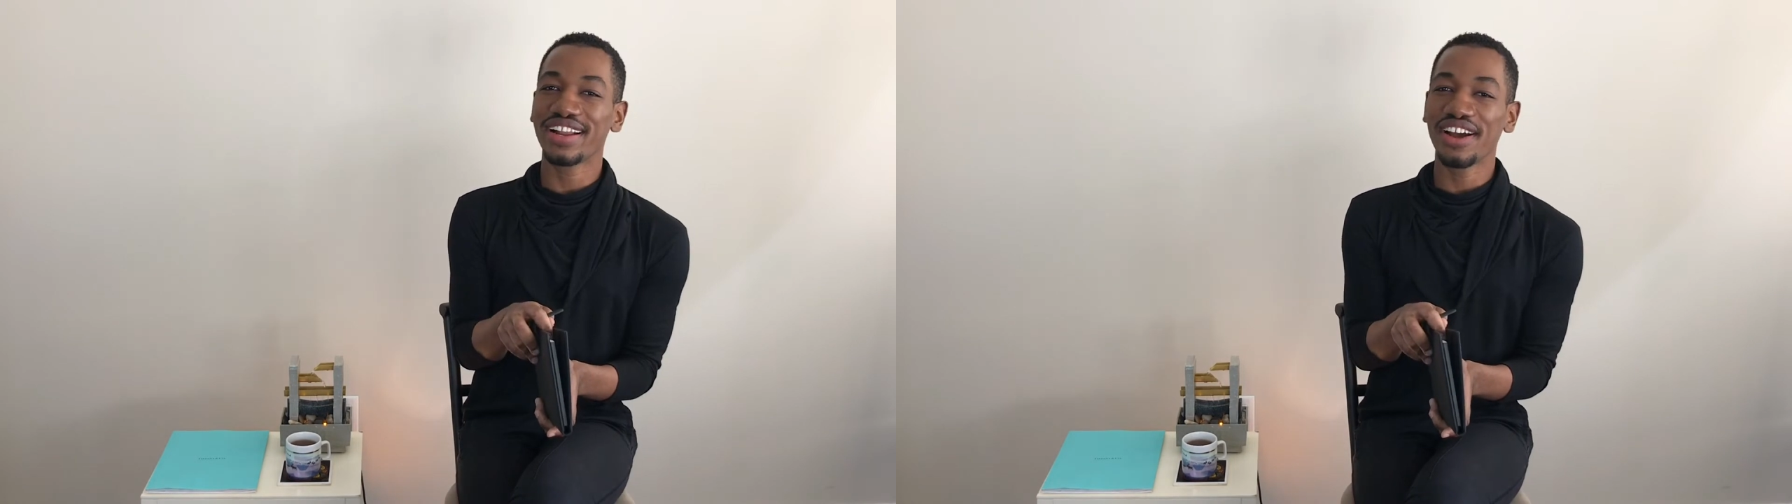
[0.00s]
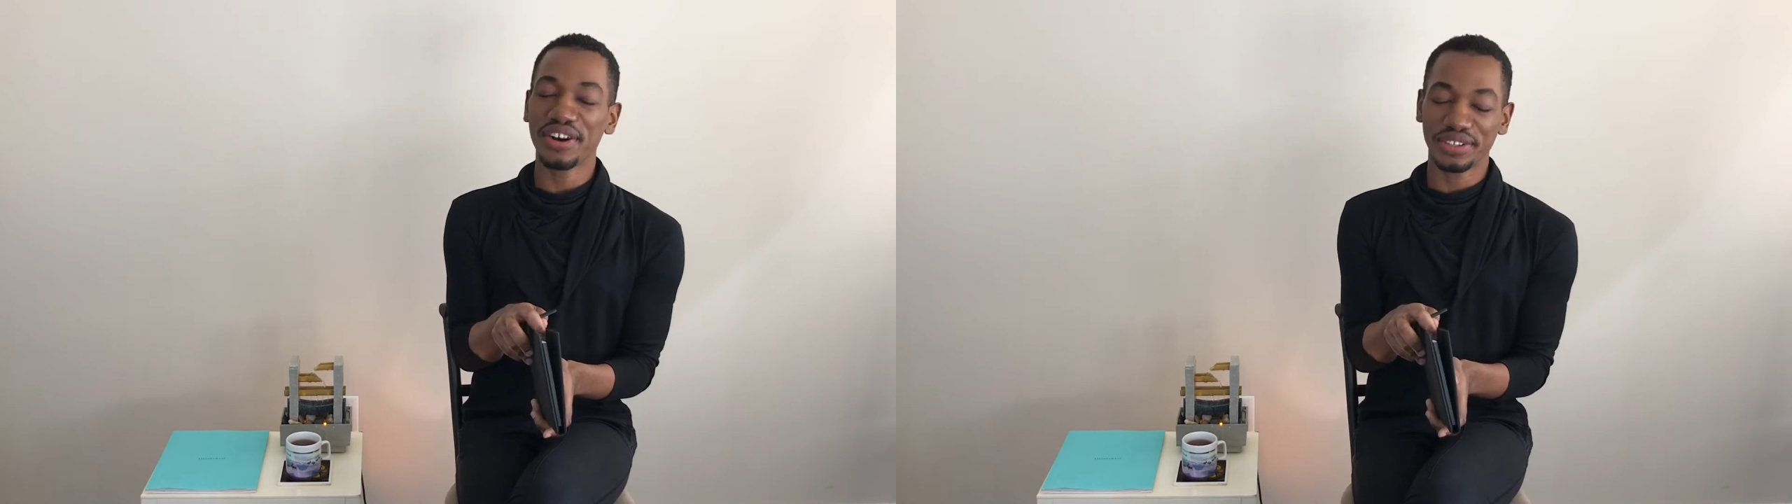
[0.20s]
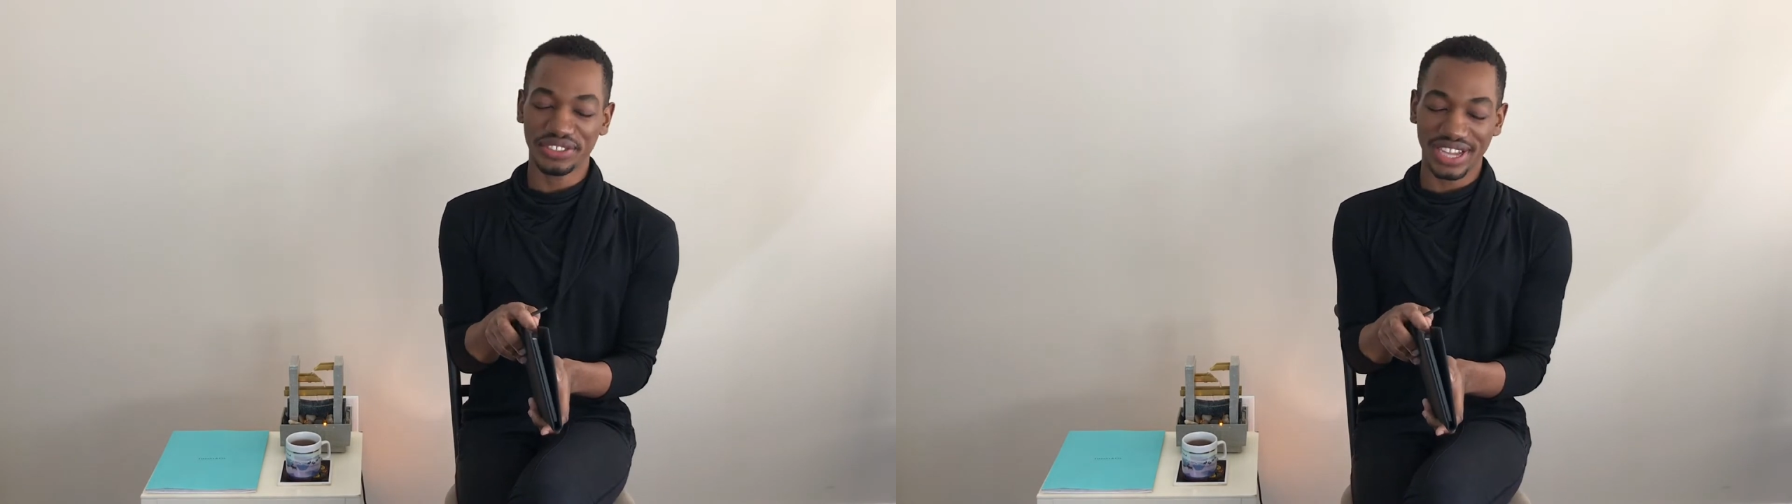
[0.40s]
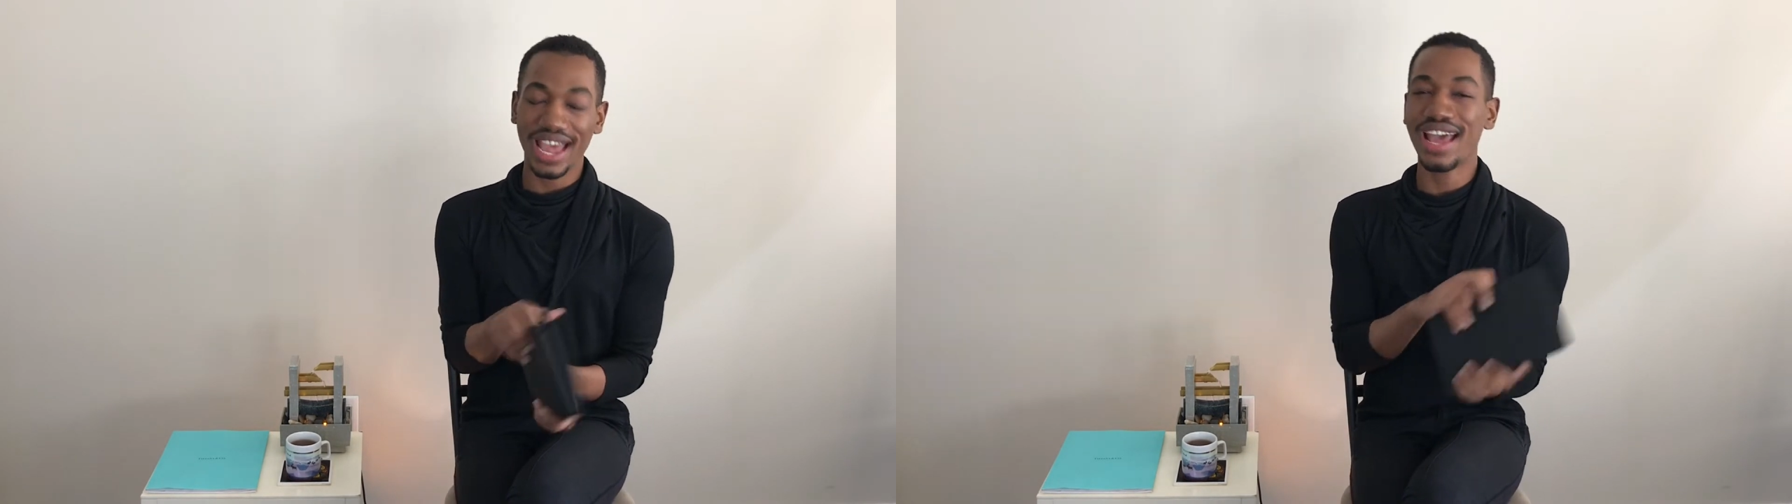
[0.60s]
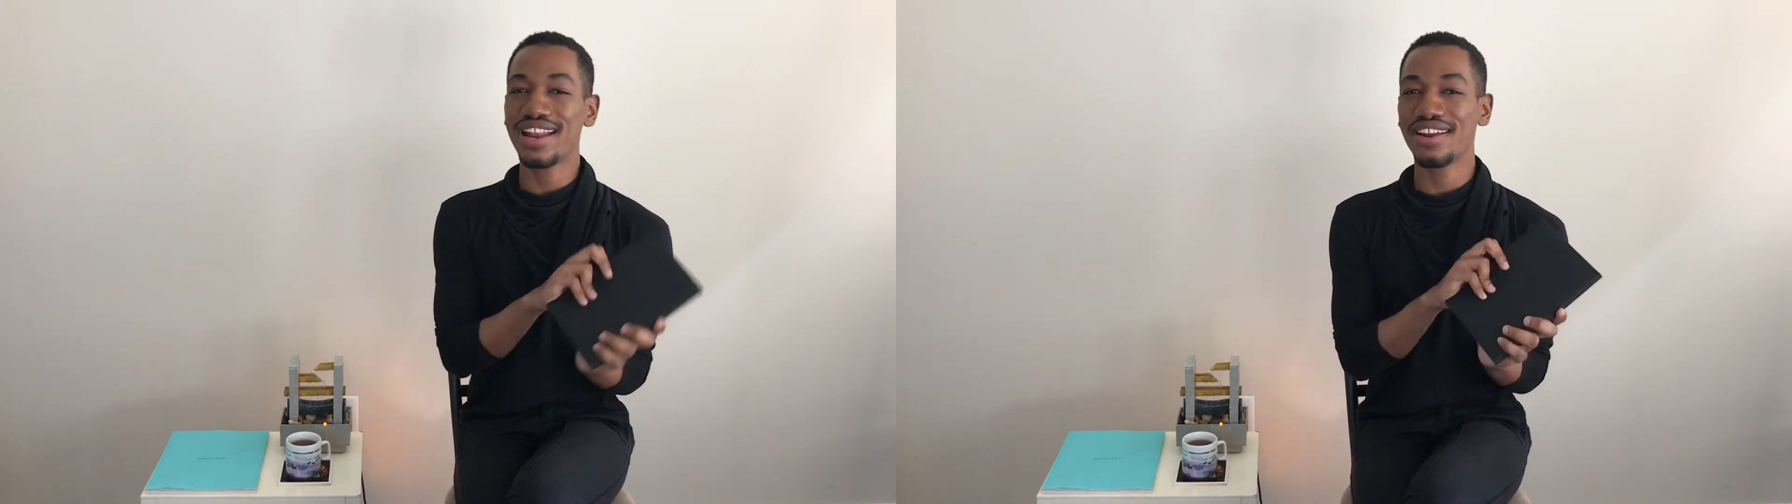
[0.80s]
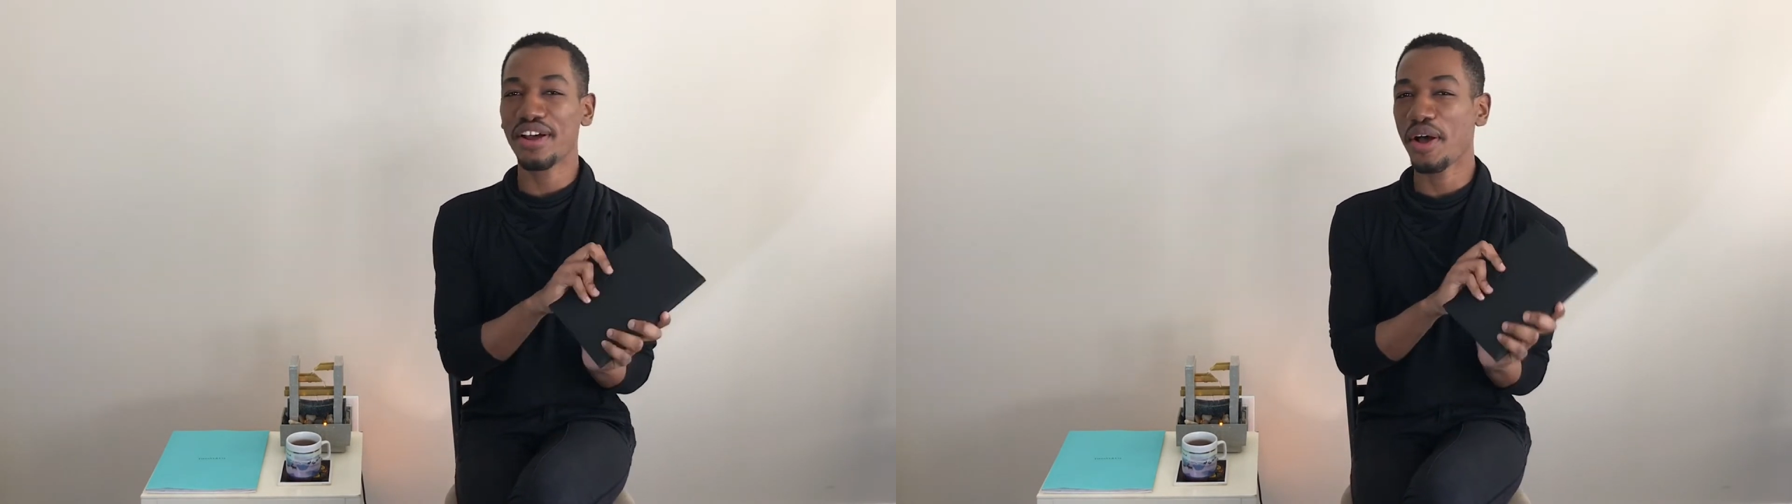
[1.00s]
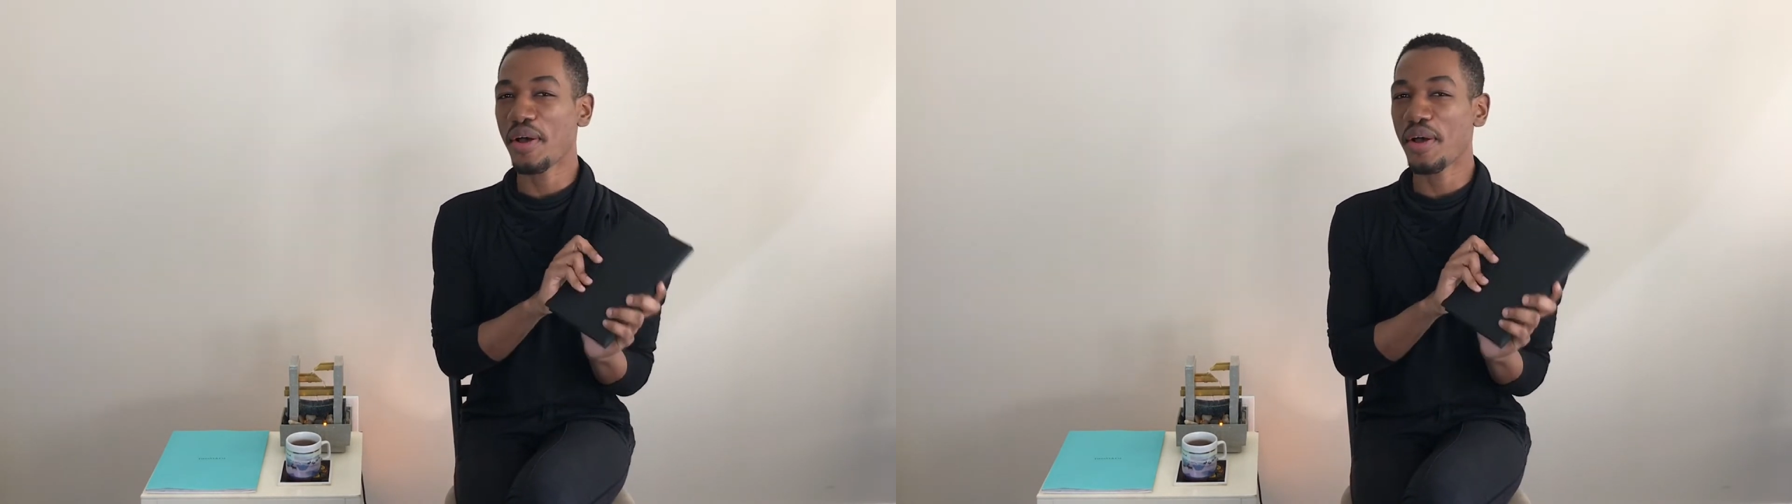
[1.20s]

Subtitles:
goes, and